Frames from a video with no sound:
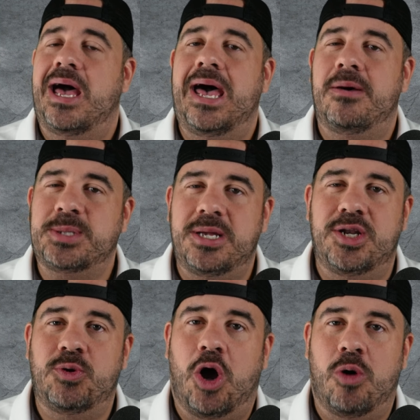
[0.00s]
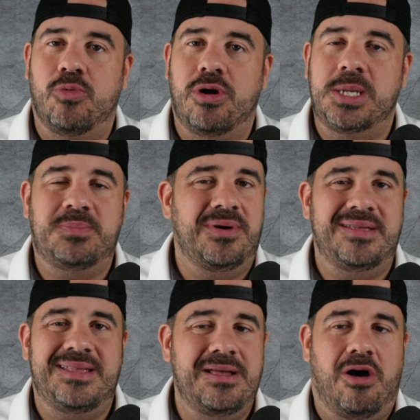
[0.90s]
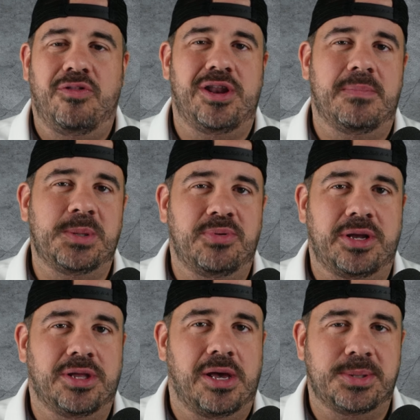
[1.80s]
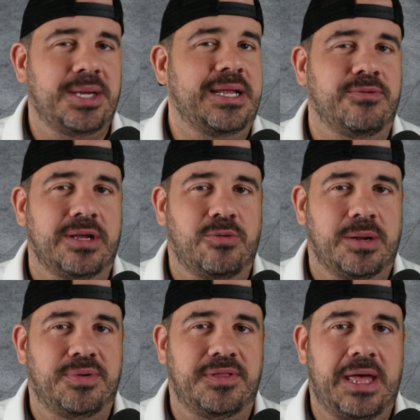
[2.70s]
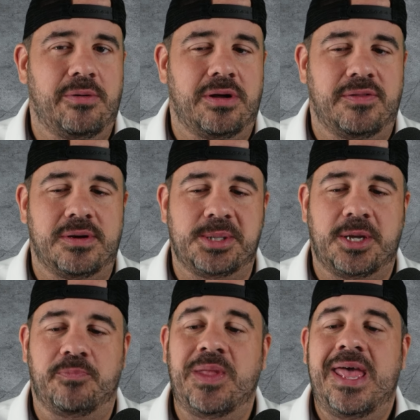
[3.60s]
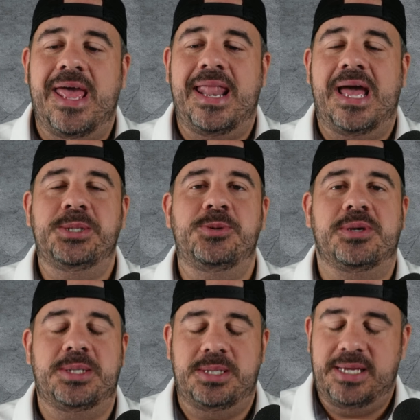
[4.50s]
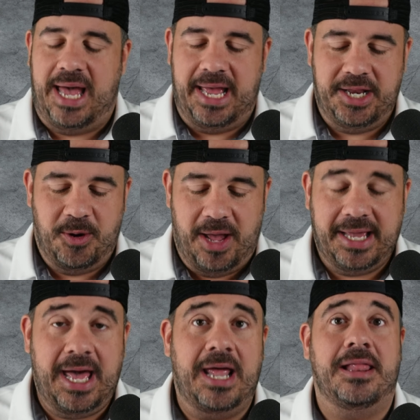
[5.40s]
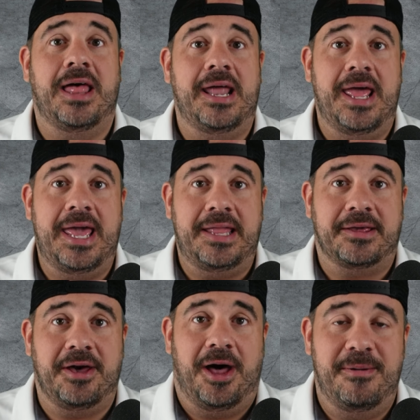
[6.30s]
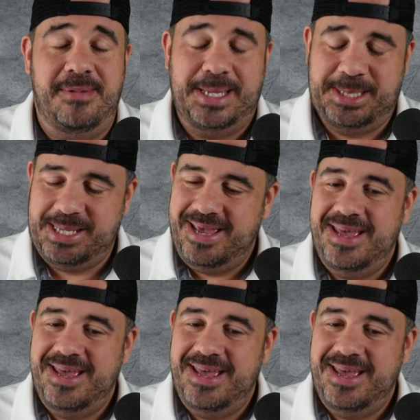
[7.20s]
I was going to do home runs, but all the numbers are pretty close. I didn't really want to put that one on there. So, and as you can see, I know I got a lot of hate in the comments.